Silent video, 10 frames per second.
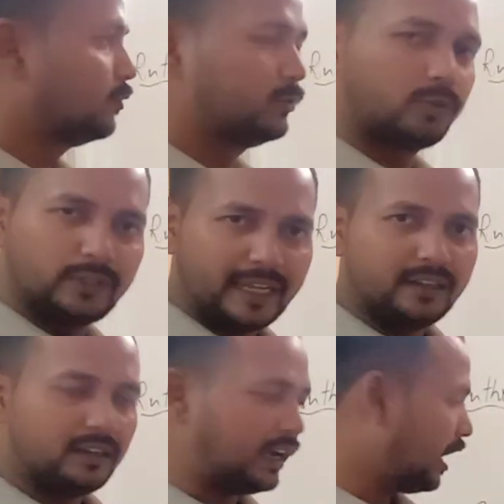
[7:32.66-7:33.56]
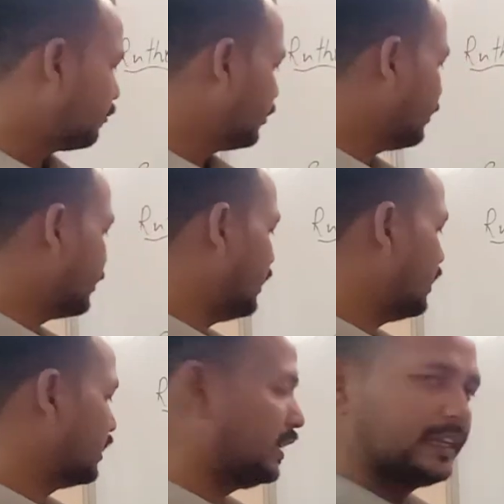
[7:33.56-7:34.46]
Through that
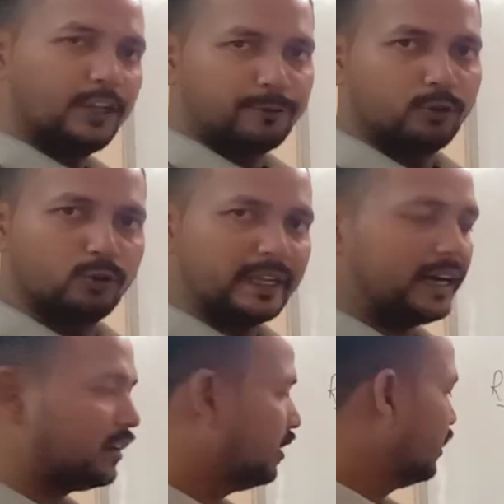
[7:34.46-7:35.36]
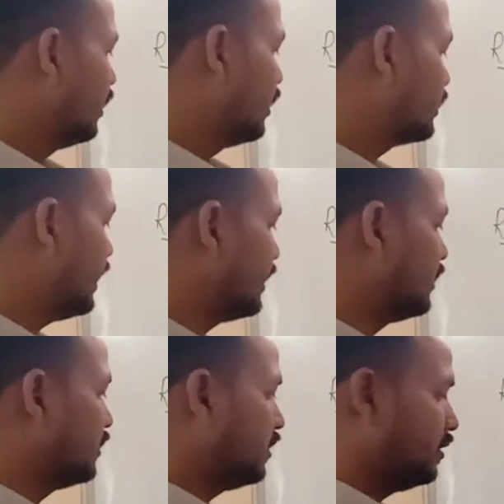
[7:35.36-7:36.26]
alpha decay, if you do that,
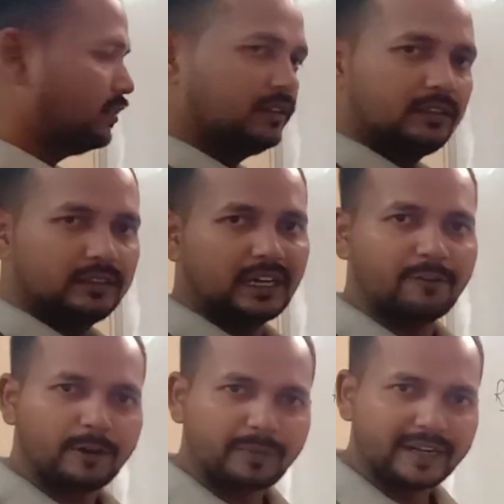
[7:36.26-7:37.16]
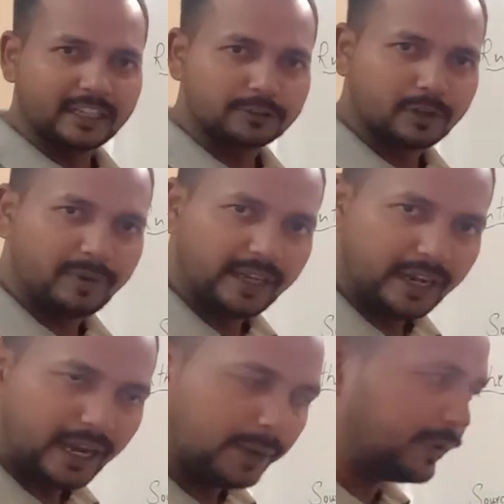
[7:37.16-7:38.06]
then the alpha particles will
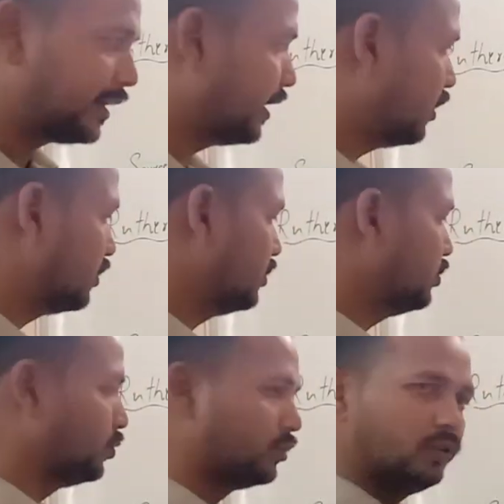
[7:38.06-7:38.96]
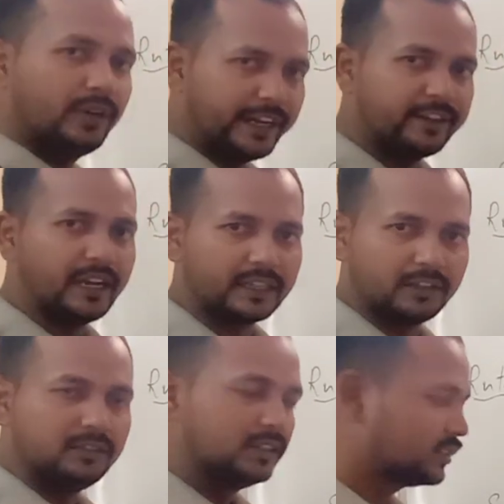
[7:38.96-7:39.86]
be emitted due to
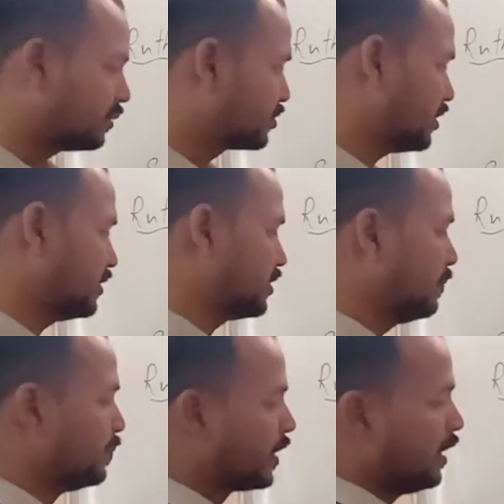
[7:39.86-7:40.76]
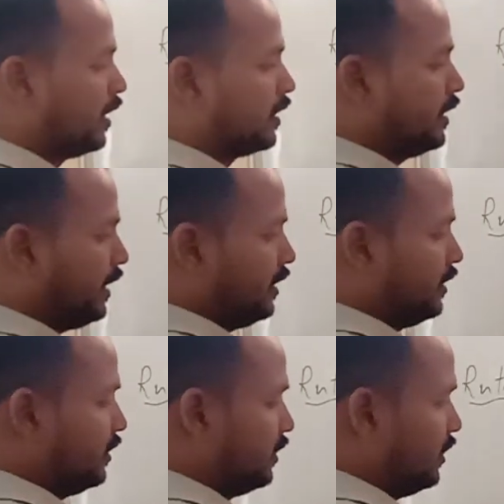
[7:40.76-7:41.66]
radioactive substance.
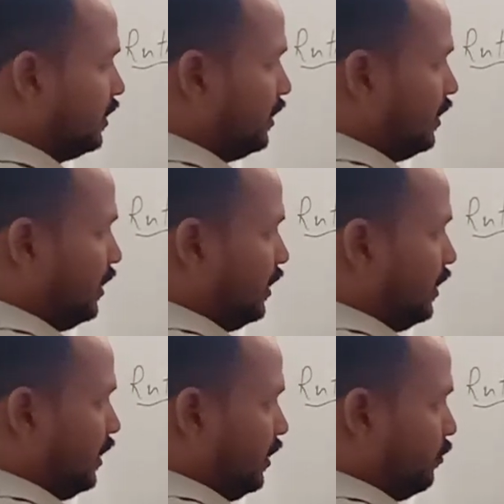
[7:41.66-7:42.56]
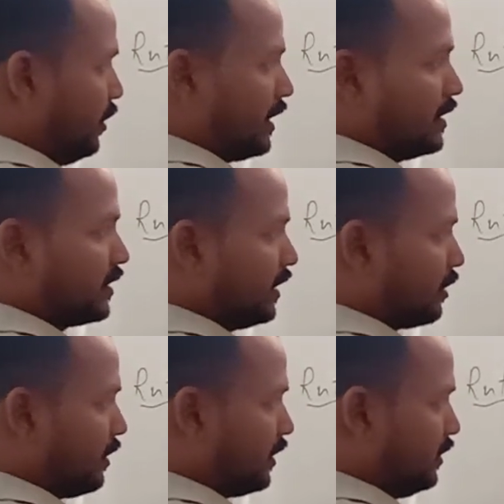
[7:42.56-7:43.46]
Then we'll
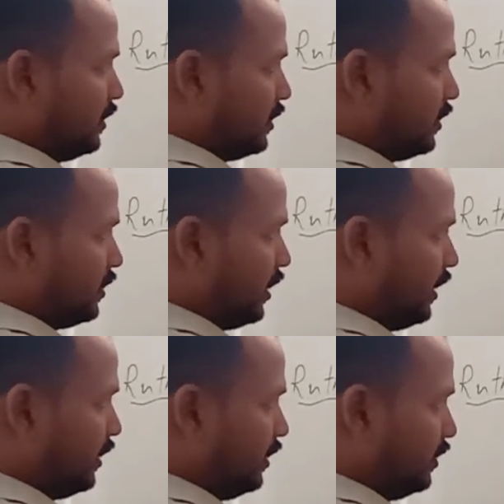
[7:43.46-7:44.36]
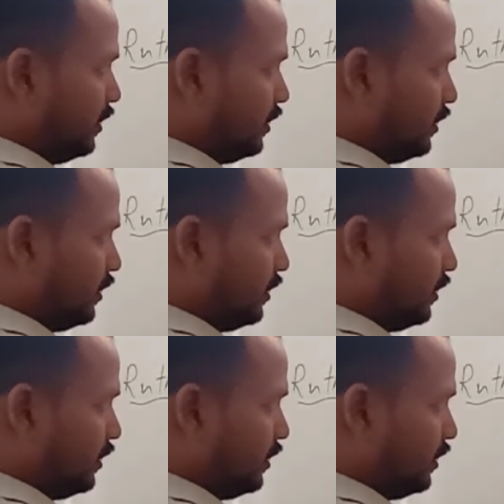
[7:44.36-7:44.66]
consider one thin